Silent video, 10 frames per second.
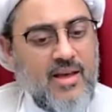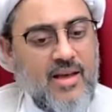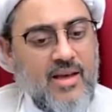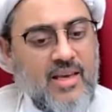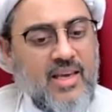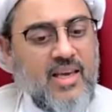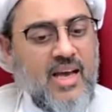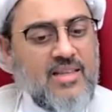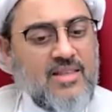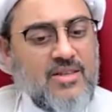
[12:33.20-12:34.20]
He
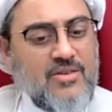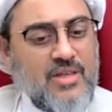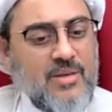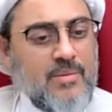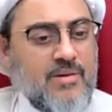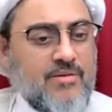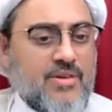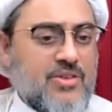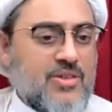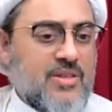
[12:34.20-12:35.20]
has a dream, a
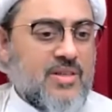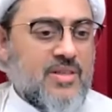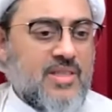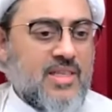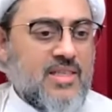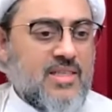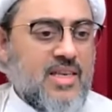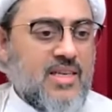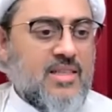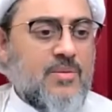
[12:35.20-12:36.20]
vision, sees
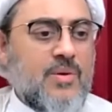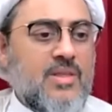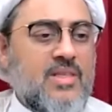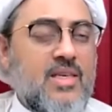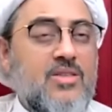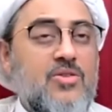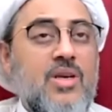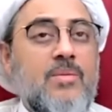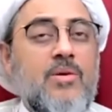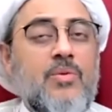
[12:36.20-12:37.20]
that someone says to
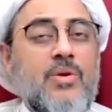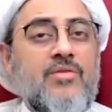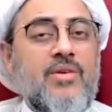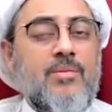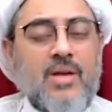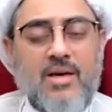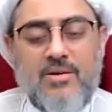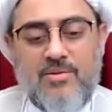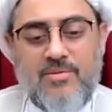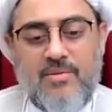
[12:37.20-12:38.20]
him a week from
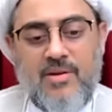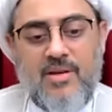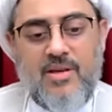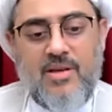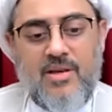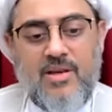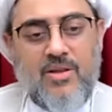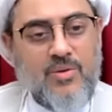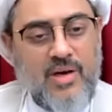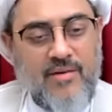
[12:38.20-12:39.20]
now,
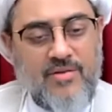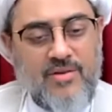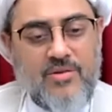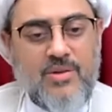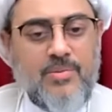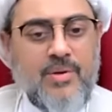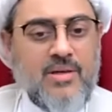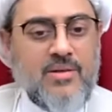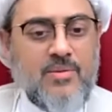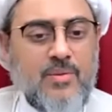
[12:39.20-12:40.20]
you have to
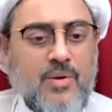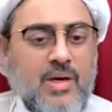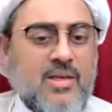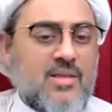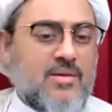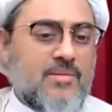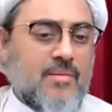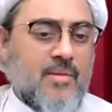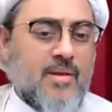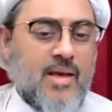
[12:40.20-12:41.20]
depart, wind,
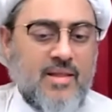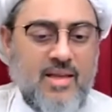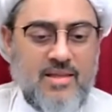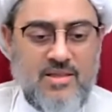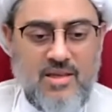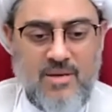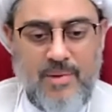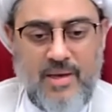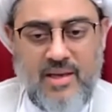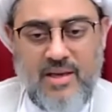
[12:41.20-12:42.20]
and then start
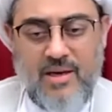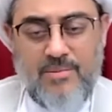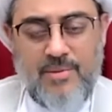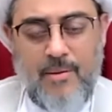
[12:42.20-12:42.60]
packing up.